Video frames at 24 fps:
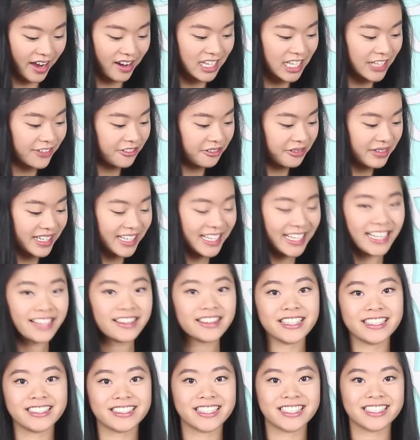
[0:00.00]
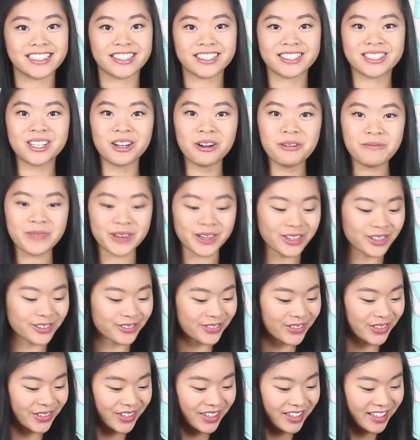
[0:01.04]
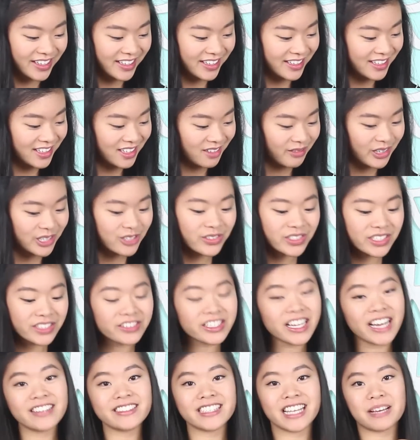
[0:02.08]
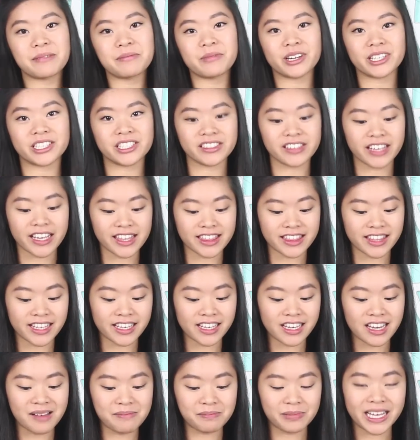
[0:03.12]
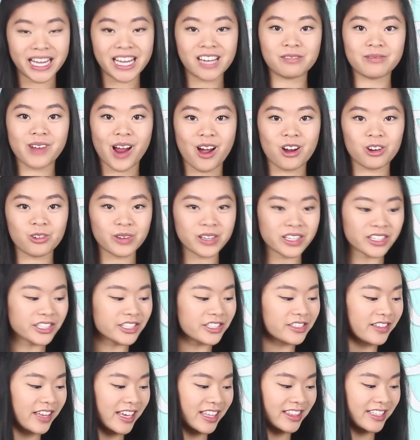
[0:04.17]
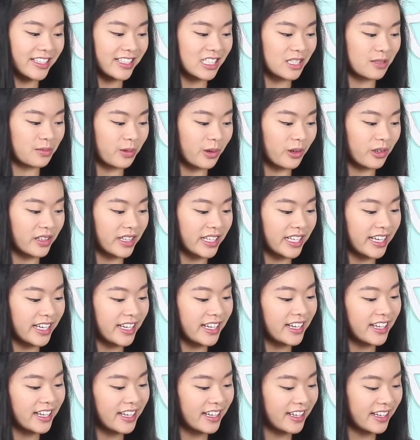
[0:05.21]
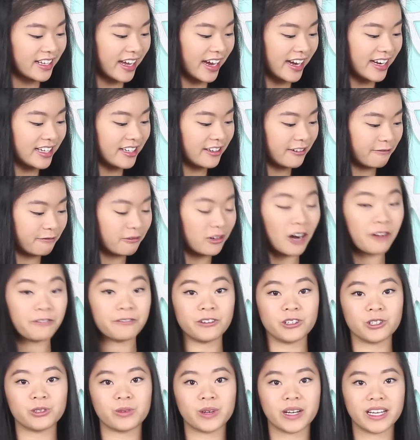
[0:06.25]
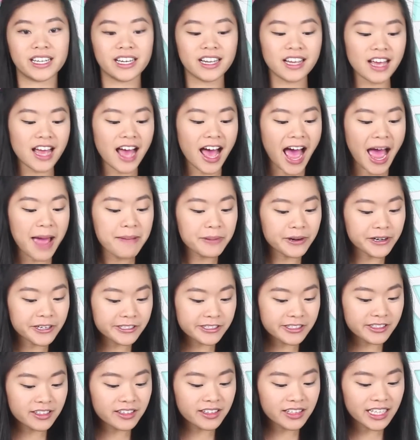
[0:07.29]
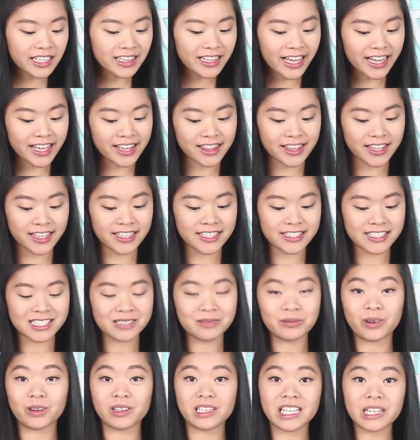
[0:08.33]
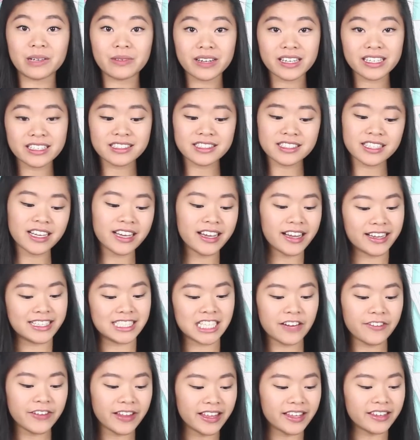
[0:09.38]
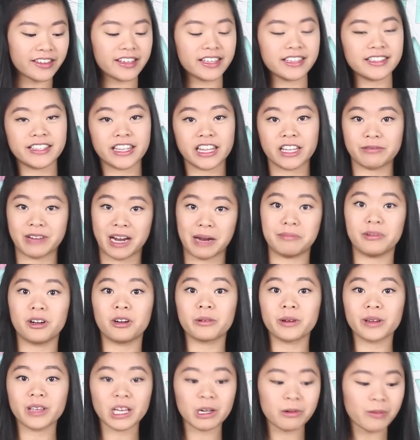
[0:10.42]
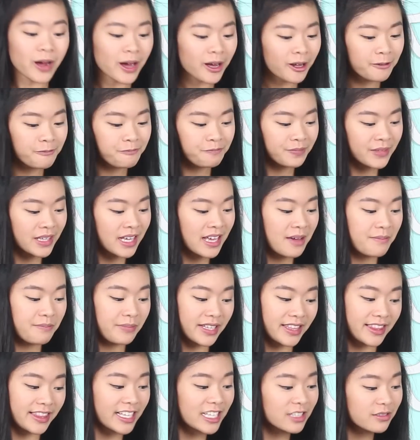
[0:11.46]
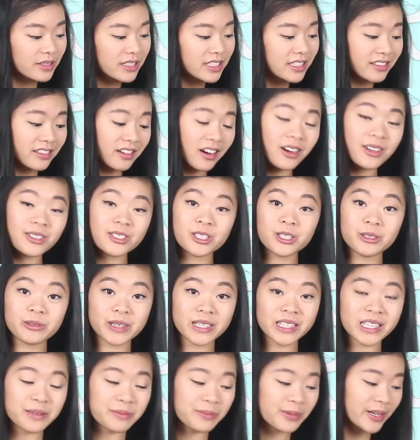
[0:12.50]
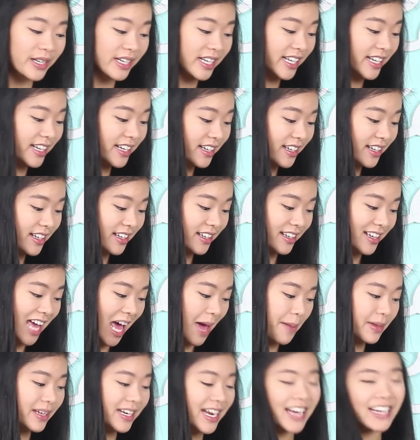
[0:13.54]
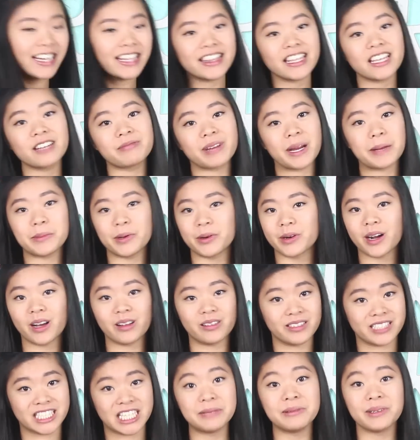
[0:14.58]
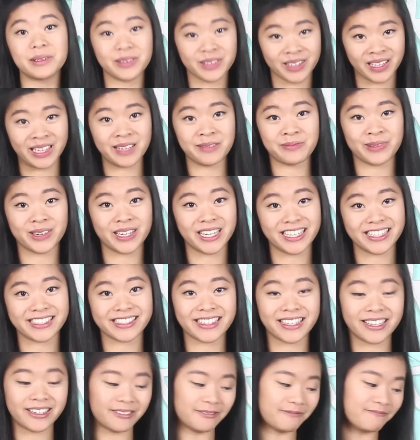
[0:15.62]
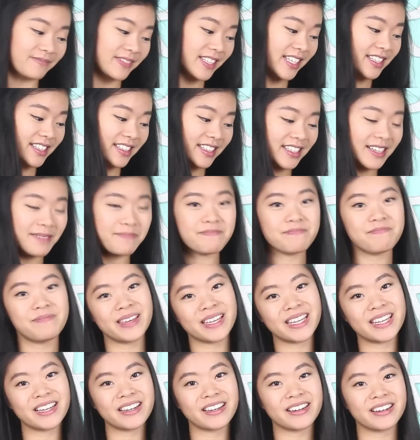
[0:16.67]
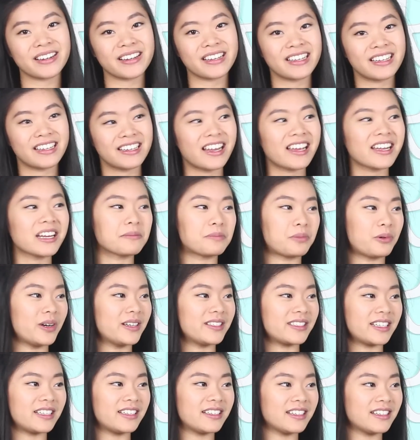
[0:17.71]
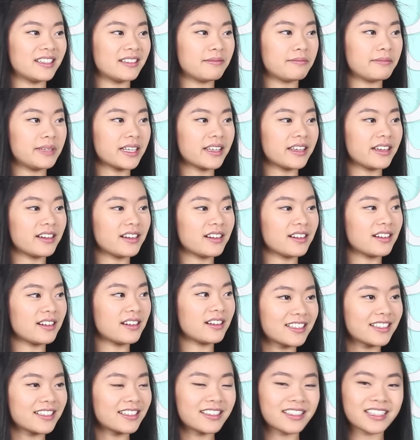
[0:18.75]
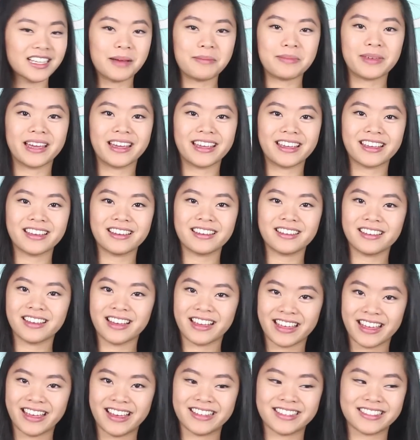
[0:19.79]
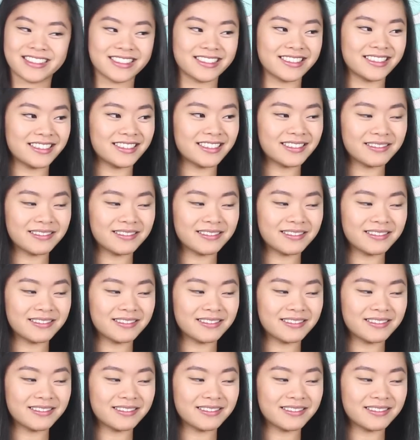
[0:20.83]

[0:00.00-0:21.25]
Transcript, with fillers: I don't even want to eat these because they're so beautiful. Which one do you guys like more? Do you like the plain round one or do you like the swirly kind of ruffled one? I personally like these swirly ones because I feel like you can see the rainbow really well. But these ones are also really pretty. I mean, anything rainbow color is gonna be really pretty, so. Pick your, not your poison, pick your cupcake, I guess.